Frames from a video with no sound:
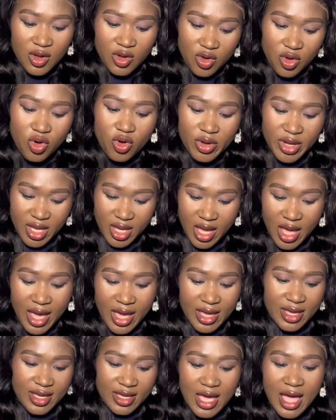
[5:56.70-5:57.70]

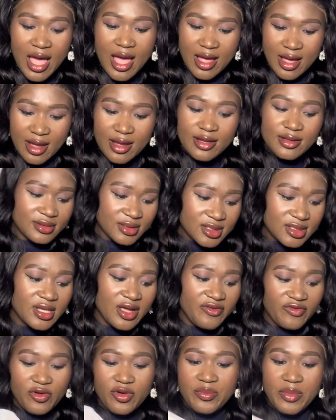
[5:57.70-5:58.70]
Okay, yeah, these are
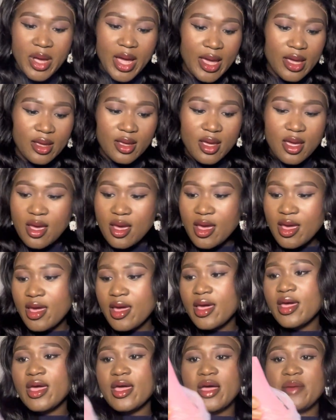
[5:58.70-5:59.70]
for my
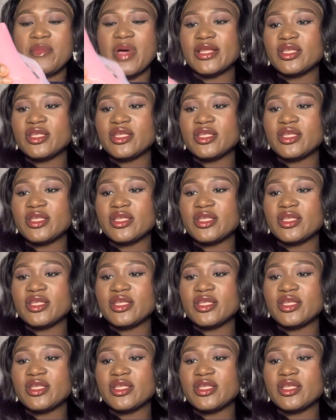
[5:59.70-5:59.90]
hair, my